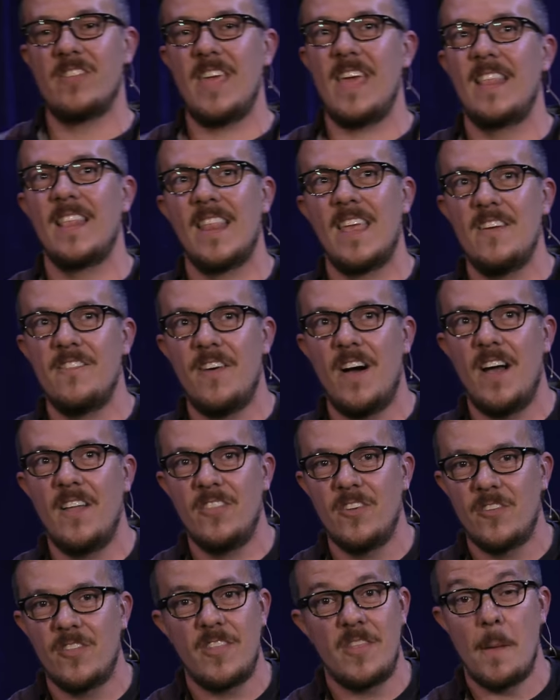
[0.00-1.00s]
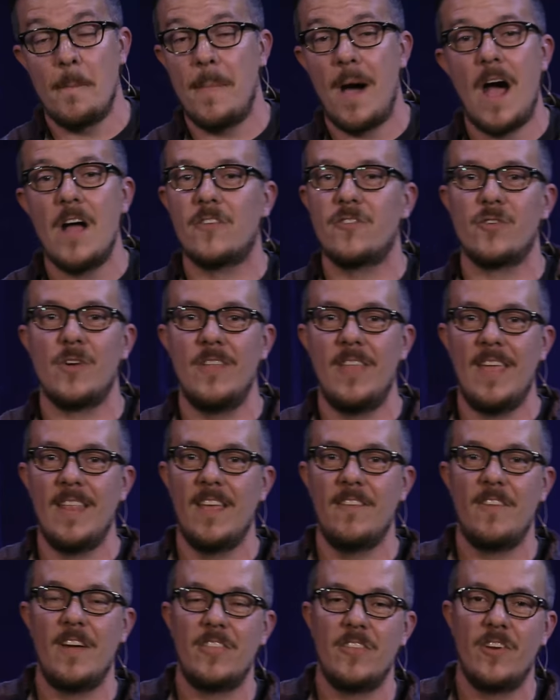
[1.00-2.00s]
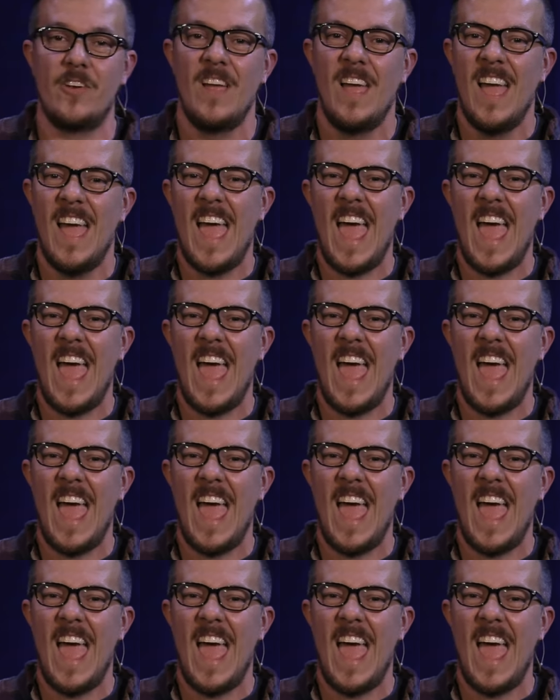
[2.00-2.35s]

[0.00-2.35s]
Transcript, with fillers: they live under, the debauchery they live under,